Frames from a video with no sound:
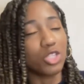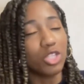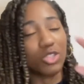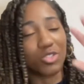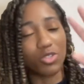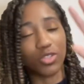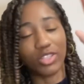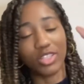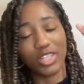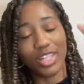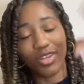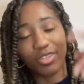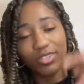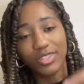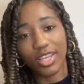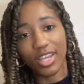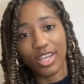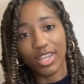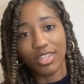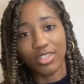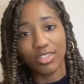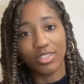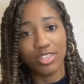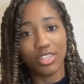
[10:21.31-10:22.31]
on cloud
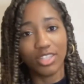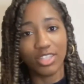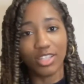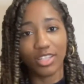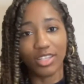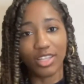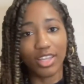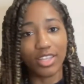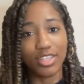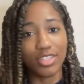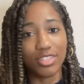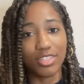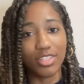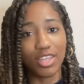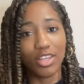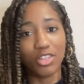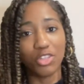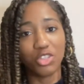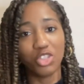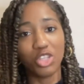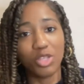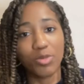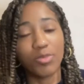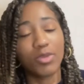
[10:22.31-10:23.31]
9. He done got his
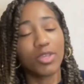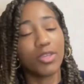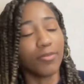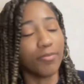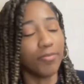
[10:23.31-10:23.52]
scholarship.